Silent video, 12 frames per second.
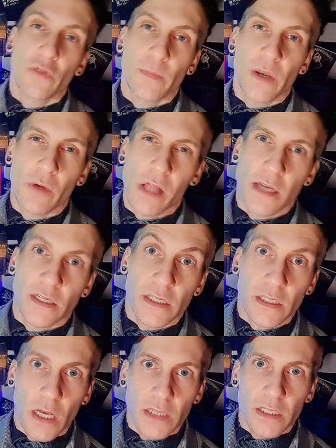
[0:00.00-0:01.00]
out with me while I
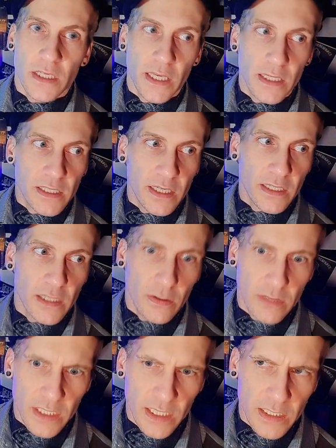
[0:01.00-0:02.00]
discussed
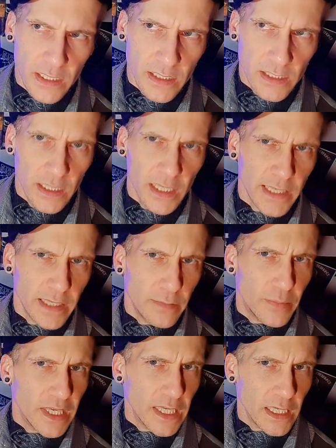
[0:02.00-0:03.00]
Kid606's
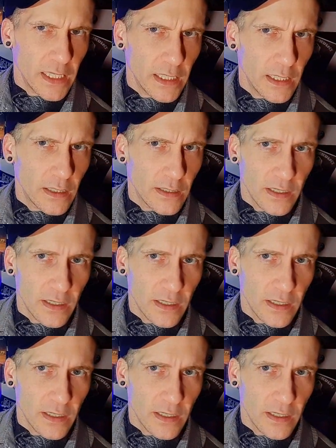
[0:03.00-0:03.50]
EP,